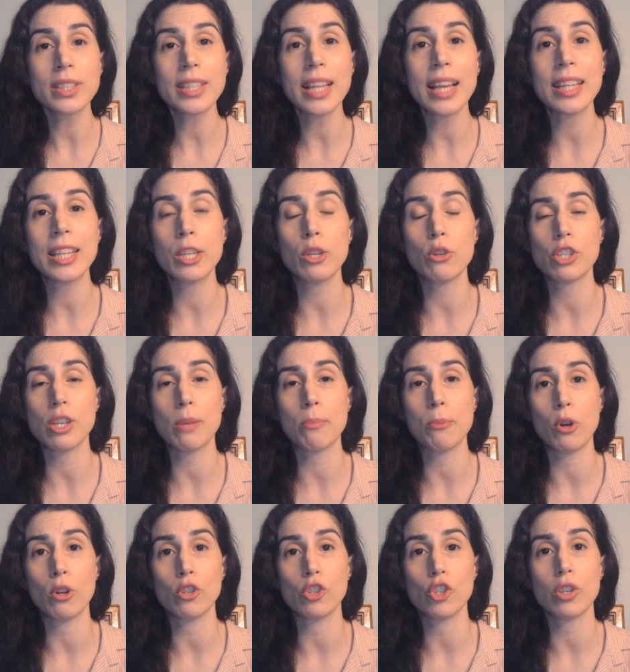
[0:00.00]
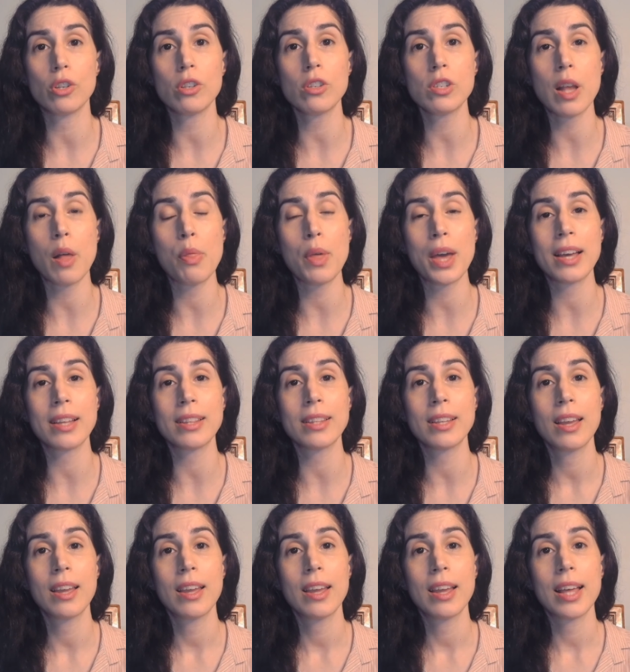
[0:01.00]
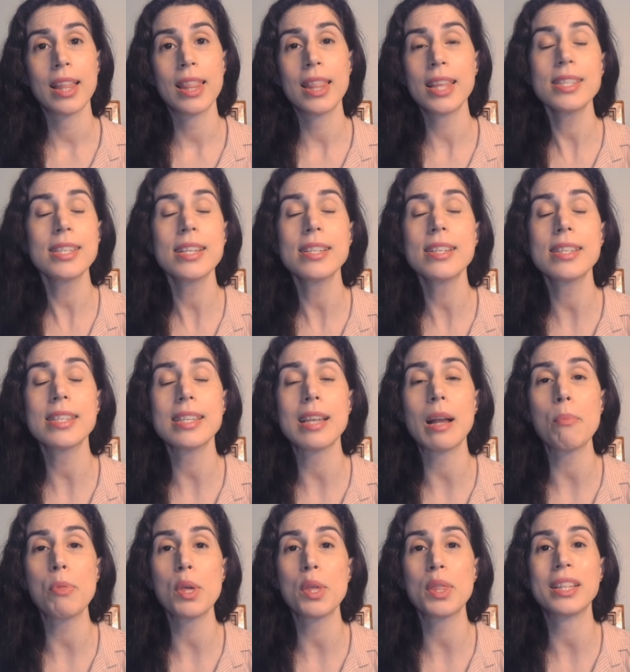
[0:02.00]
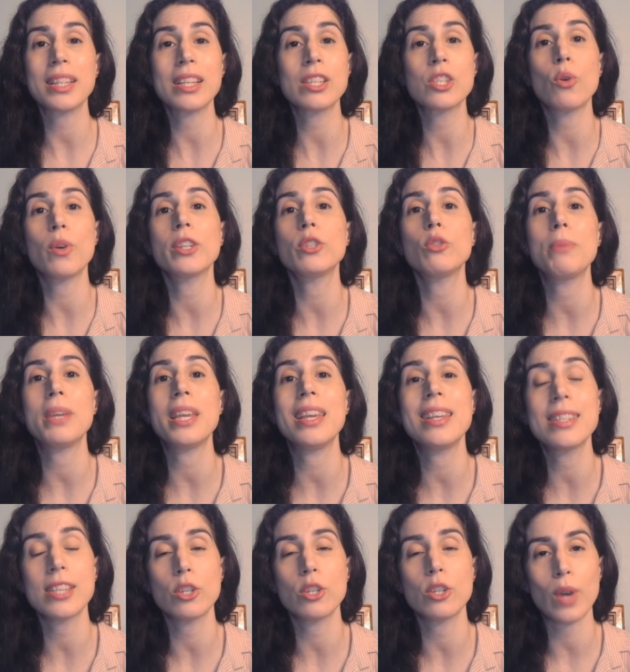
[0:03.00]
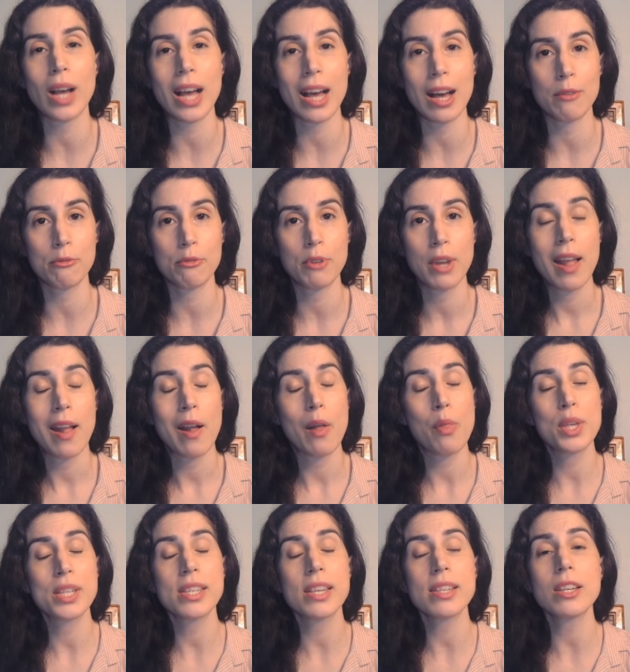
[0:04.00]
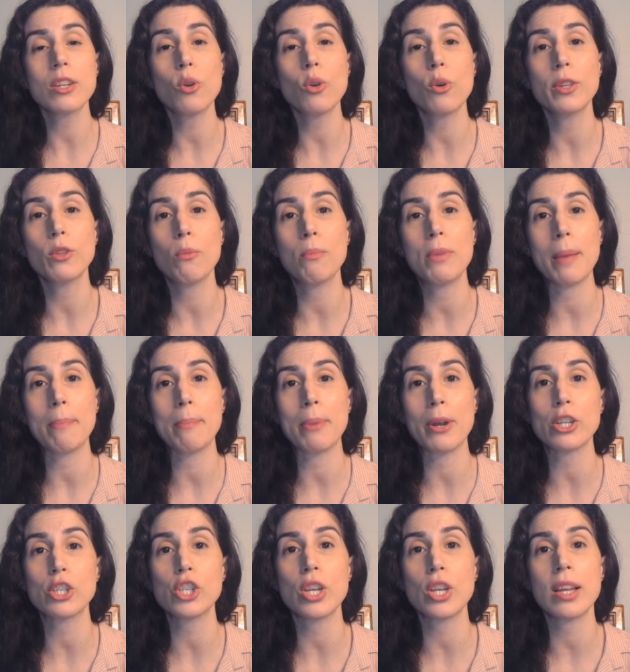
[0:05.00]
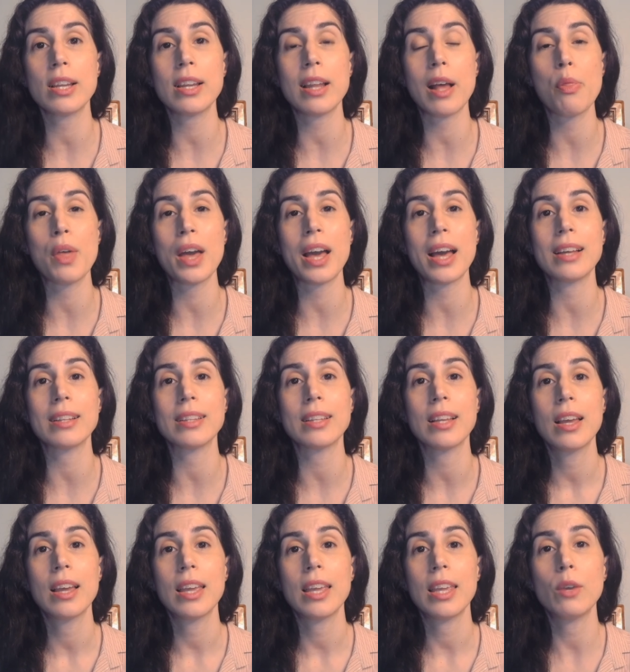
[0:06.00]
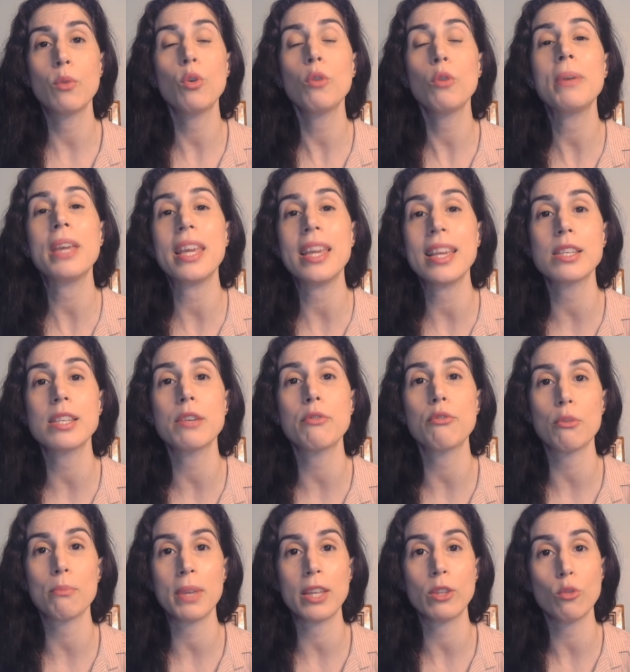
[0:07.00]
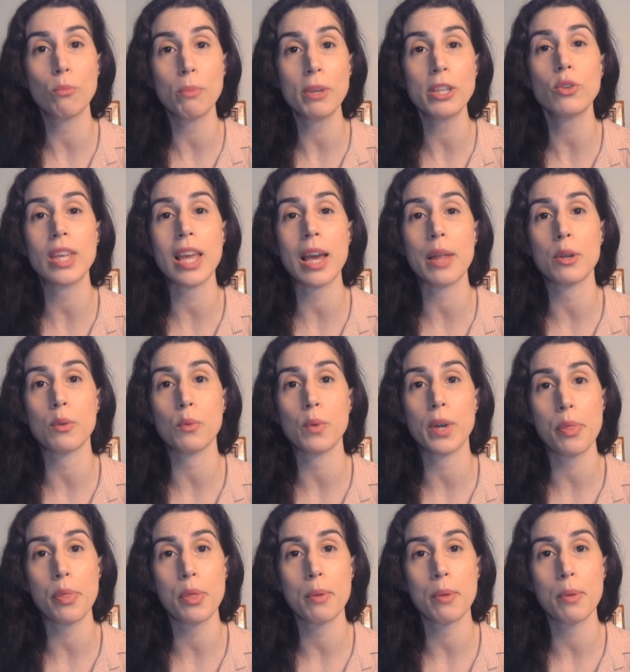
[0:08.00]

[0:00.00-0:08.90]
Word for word: telling your subconscious that this isn't something that is going to be easy to have. This isn't going to be a person that it will be easy for me to be together with.